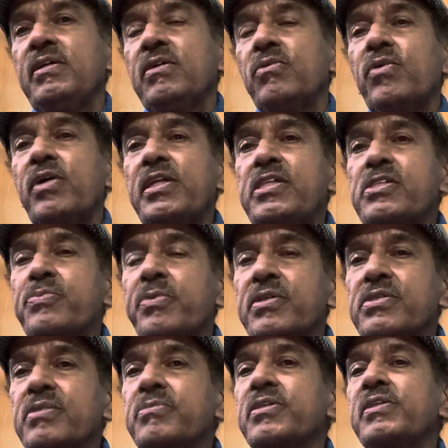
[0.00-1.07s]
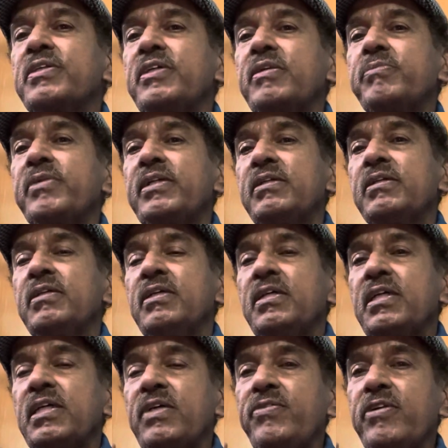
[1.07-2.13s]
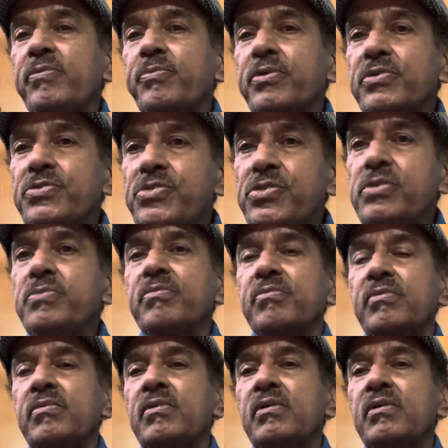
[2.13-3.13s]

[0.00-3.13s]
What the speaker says: What is presumptive treatment? He will presume